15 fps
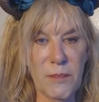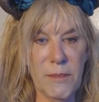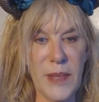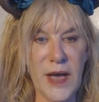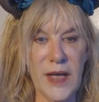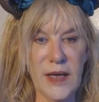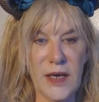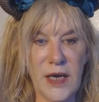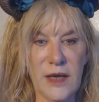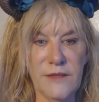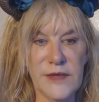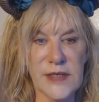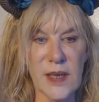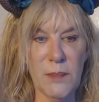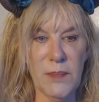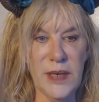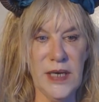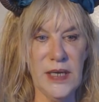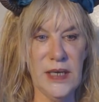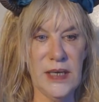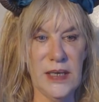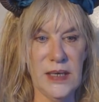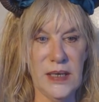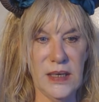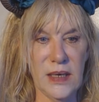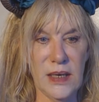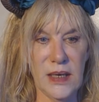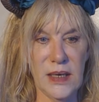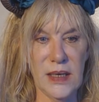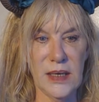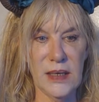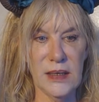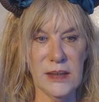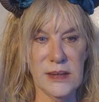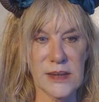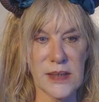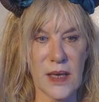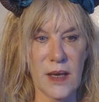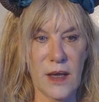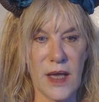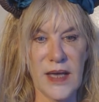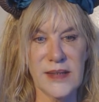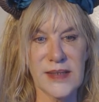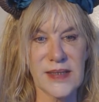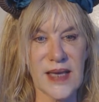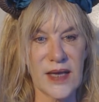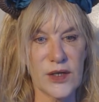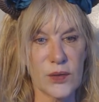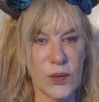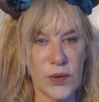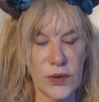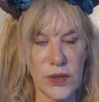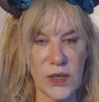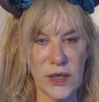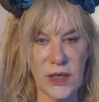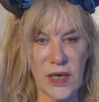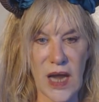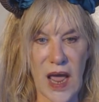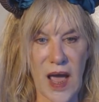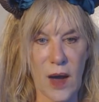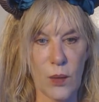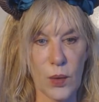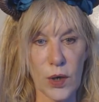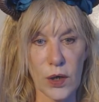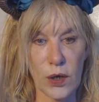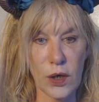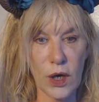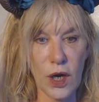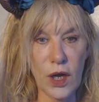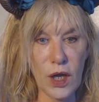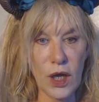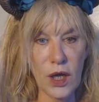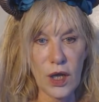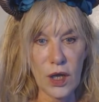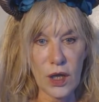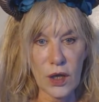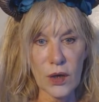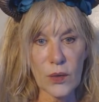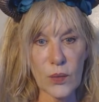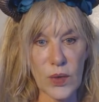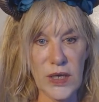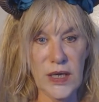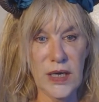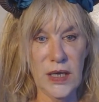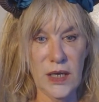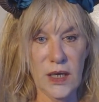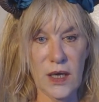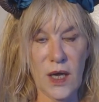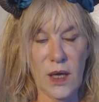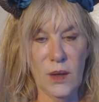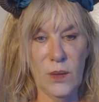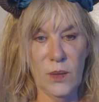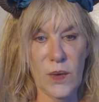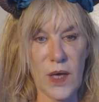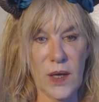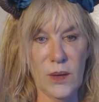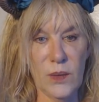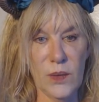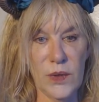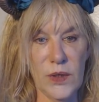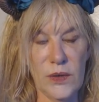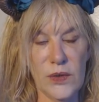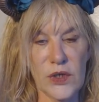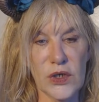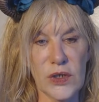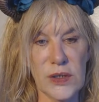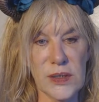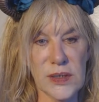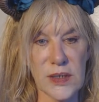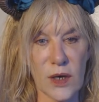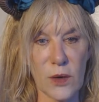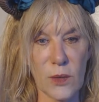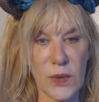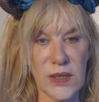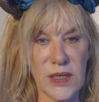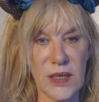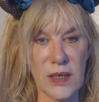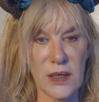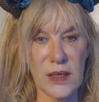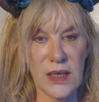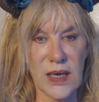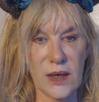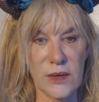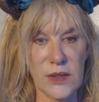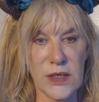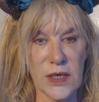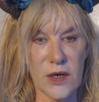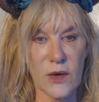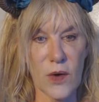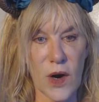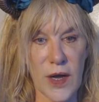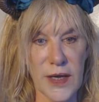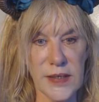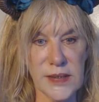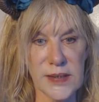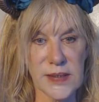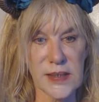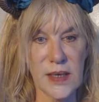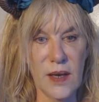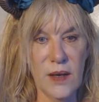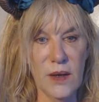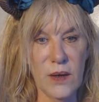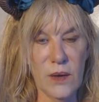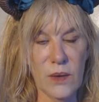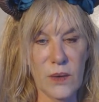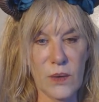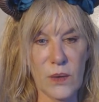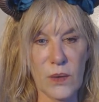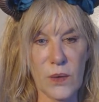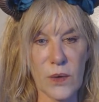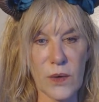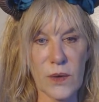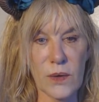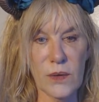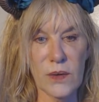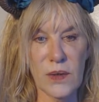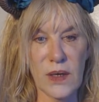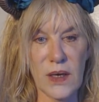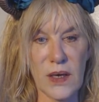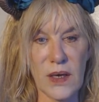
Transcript: But if somebody has scheduled an hour reading, I will usually start with the Celtic Cross or